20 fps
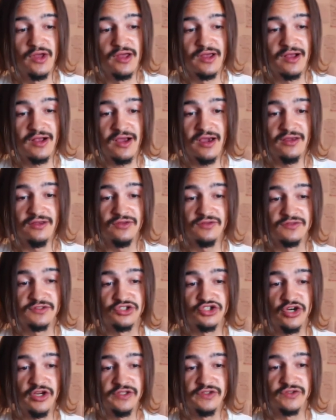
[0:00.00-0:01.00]
kind of
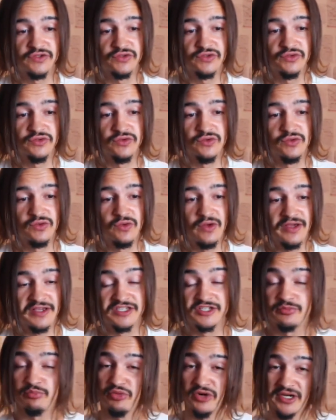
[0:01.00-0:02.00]
try to
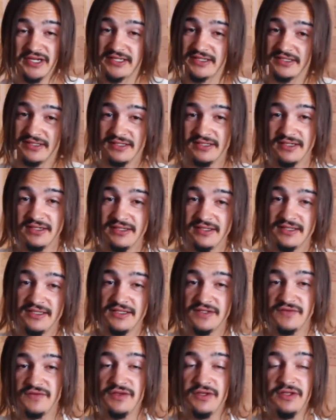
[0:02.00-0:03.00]
express in
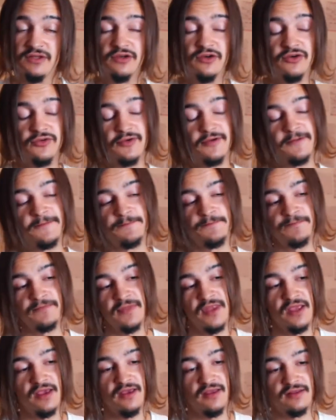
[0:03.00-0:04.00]
this video.
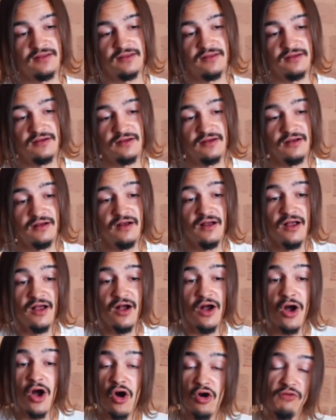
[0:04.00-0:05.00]
And
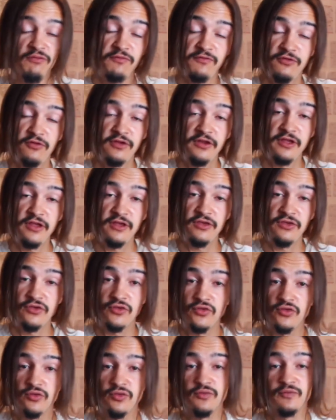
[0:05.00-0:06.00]
hopefully
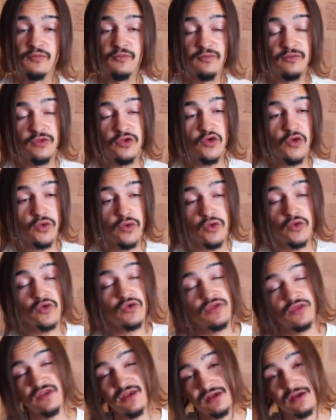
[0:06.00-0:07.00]
you
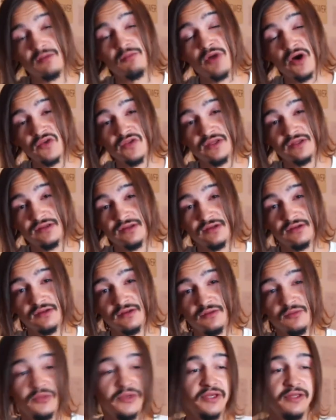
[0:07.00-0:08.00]
think about it a
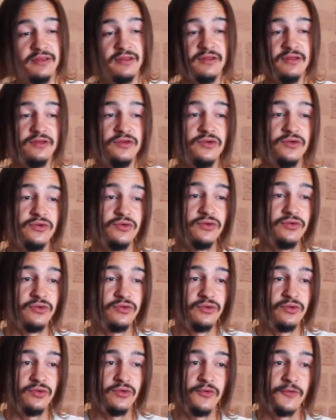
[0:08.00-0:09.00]
little bit,
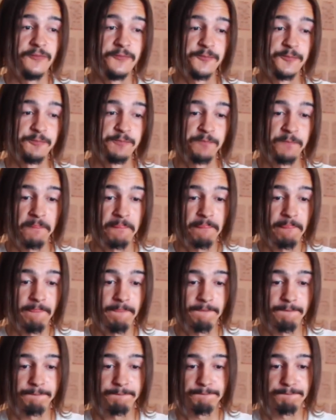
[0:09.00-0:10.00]
you
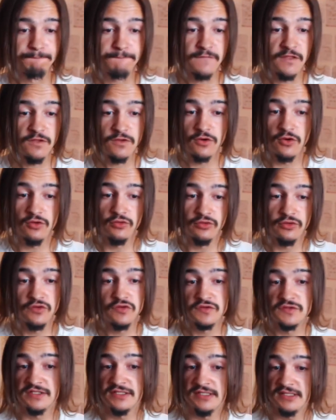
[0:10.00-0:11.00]
know, you
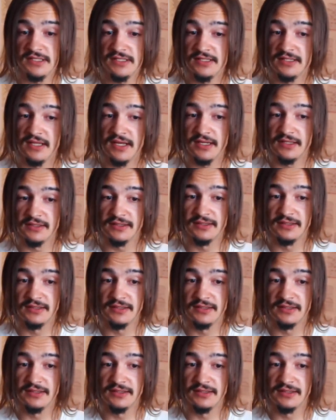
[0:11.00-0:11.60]
see that